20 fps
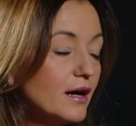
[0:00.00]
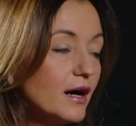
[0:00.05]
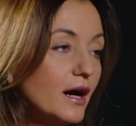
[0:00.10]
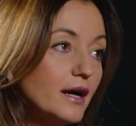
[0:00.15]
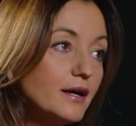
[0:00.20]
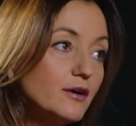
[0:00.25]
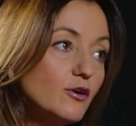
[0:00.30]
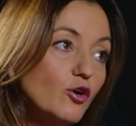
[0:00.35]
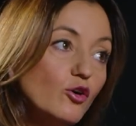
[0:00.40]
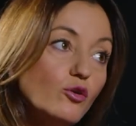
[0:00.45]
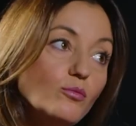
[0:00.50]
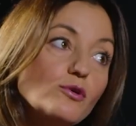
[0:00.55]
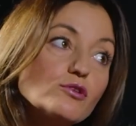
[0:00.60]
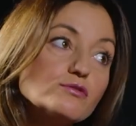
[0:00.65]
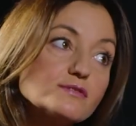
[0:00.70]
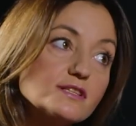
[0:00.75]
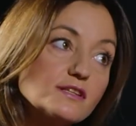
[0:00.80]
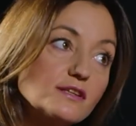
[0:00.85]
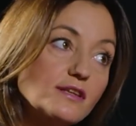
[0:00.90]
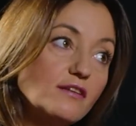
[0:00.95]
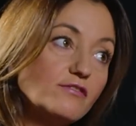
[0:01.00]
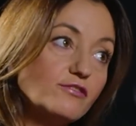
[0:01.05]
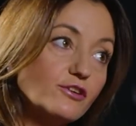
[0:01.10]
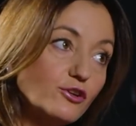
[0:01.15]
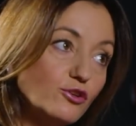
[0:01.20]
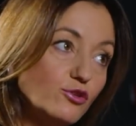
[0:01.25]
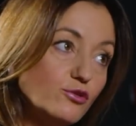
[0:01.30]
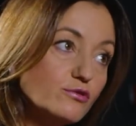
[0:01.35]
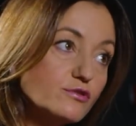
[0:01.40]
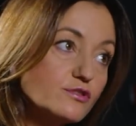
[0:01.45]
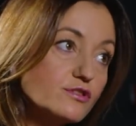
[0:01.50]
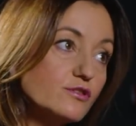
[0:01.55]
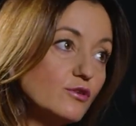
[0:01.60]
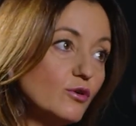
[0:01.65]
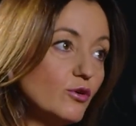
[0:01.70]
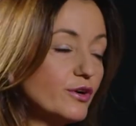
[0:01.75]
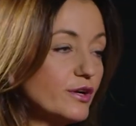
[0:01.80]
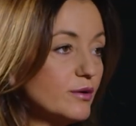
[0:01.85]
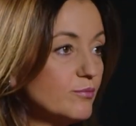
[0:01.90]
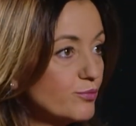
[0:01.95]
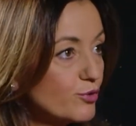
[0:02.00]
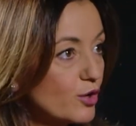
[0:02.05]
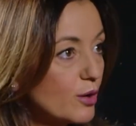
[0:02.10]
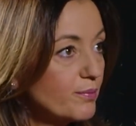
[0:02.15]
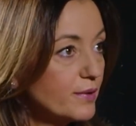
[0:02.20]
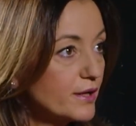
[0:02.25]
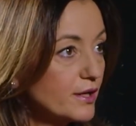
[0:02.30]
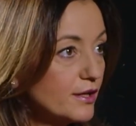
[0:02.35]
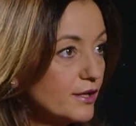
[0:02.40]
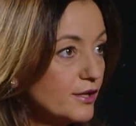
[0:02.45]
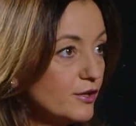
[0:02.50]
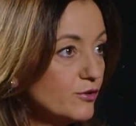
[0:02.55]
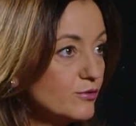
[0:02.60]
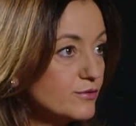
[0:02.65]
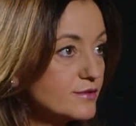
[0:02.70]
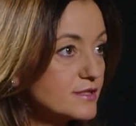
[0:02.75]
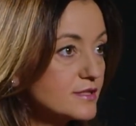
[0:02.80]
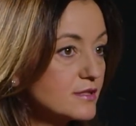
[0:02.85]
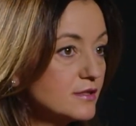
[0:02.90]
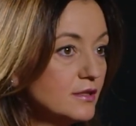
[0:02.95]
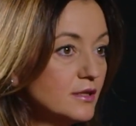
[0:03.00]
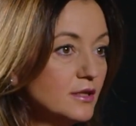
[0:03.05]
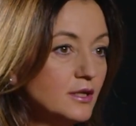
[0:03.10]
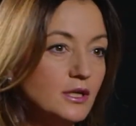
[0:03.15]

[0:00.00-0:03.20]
are almost never used or improperly used.